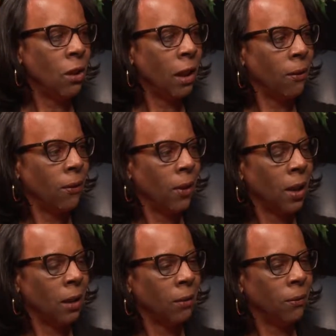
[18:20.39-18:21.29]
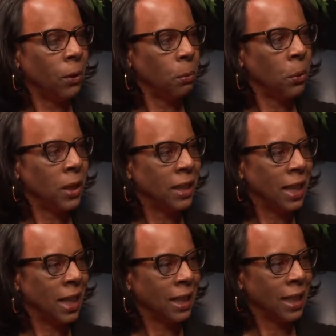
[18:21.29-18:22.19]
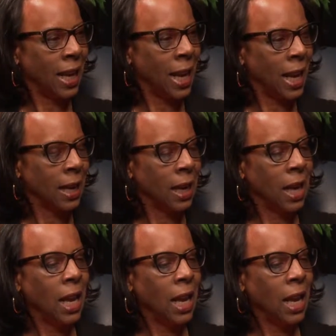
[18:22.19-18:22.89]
have footprints in the sand,